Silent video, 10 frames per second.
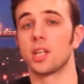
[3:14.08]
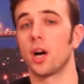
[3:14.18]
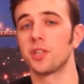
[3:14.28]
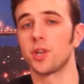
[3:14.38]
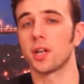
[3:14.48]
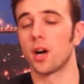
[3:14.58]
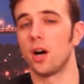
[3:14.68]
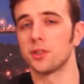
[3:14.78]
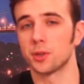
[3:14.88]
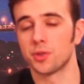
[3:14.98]
Godchuk
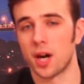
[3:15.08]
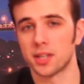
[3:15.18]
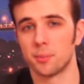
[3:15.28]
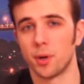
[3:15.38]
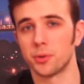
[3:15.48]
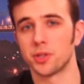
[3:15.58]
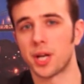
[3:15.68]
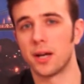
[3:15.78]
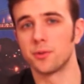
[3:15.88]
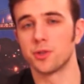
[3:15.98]
also talked about the
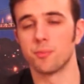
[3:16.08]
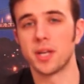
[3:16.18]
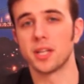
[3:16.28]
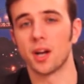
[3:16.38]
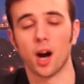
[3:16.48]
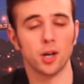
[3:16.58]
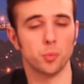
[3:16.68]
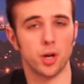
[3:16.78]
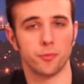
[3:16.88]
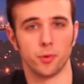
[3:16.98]
challenges of making
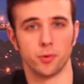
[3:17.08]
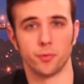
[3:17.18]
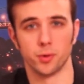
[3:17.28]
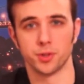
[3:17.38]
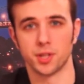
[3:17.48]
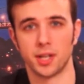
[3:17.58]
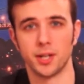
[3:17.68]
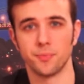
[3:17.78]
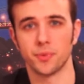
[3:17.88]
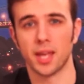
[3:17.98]
hardware for the first time